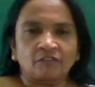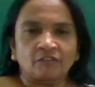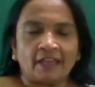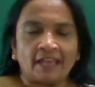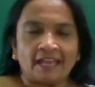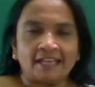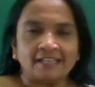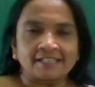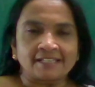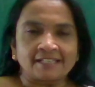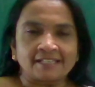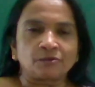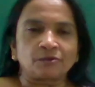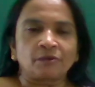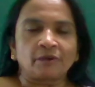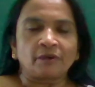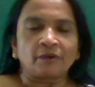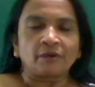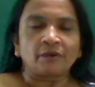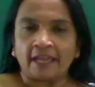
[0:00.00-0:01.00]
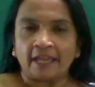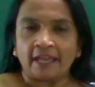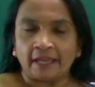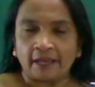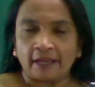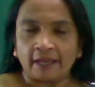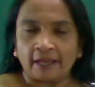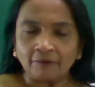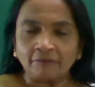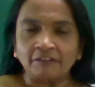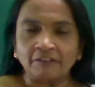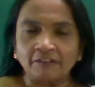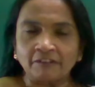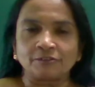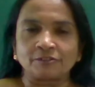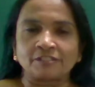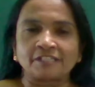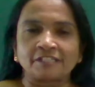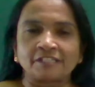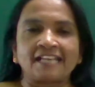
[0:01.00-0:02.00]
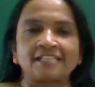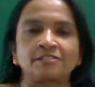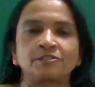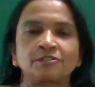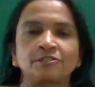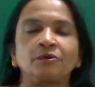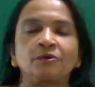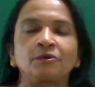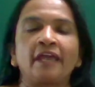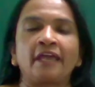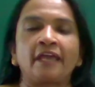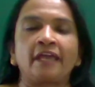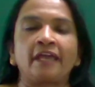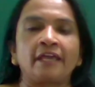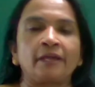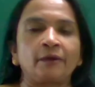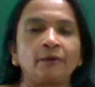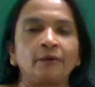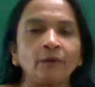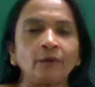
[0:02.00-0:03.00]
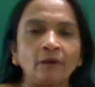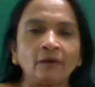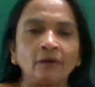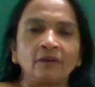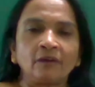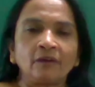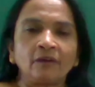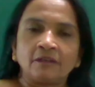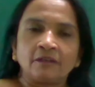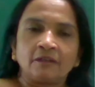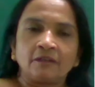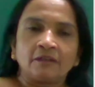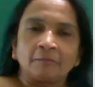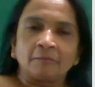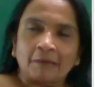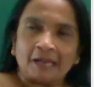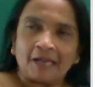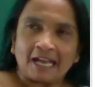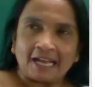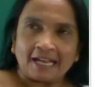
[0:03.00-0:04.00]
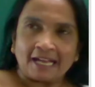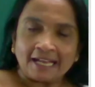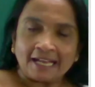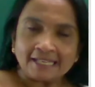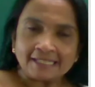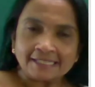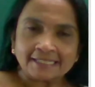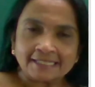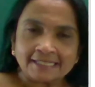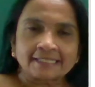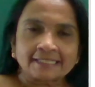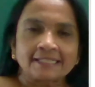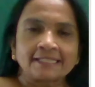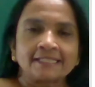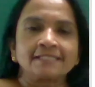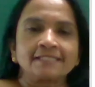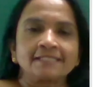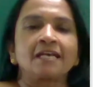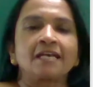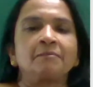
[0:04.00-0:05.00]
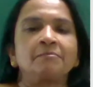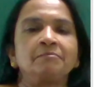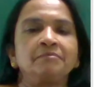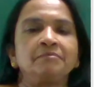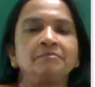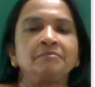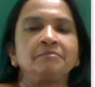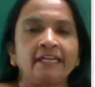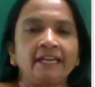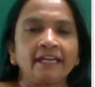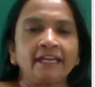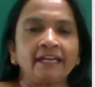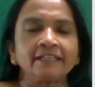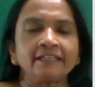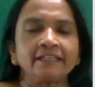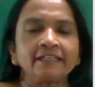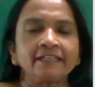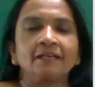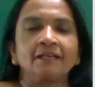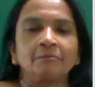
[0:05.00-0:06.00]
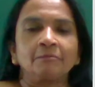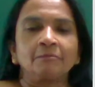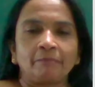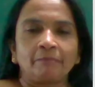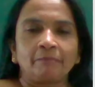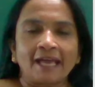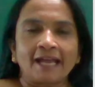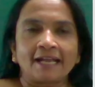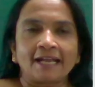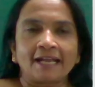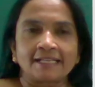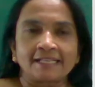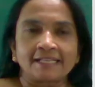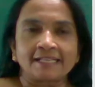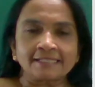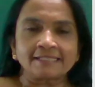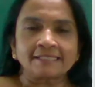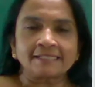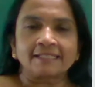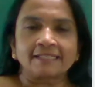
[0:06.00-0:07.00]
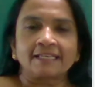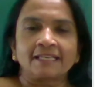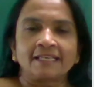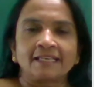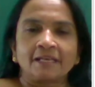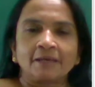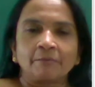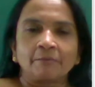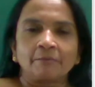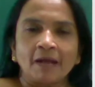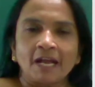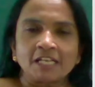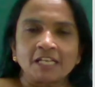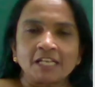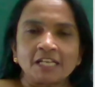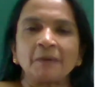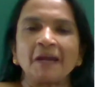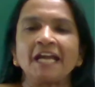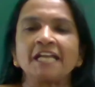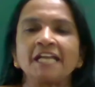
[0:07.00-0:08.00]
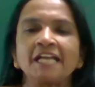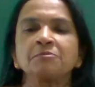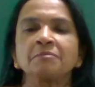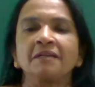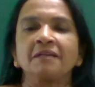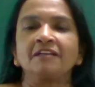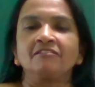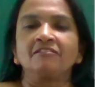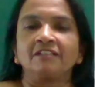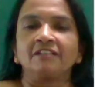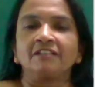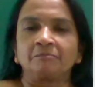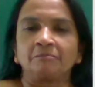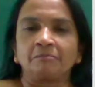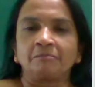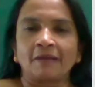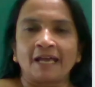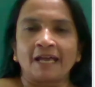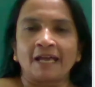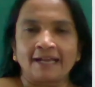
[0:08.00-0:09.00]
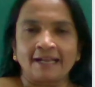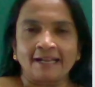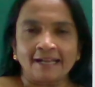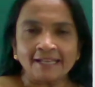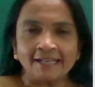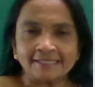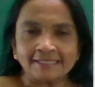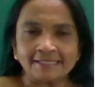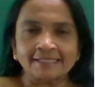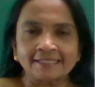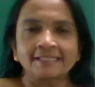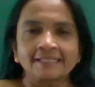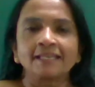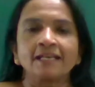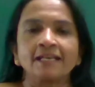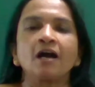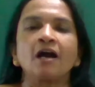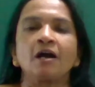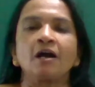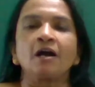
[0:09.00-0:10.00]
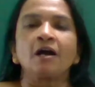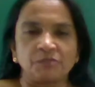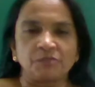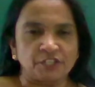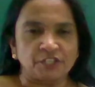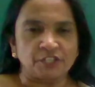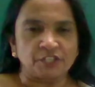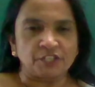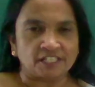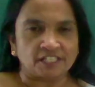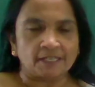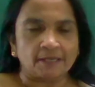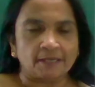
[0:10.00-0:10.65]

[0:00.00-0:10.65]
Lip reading: Has or have. We use has or have plus subject plus past participle verb plus object.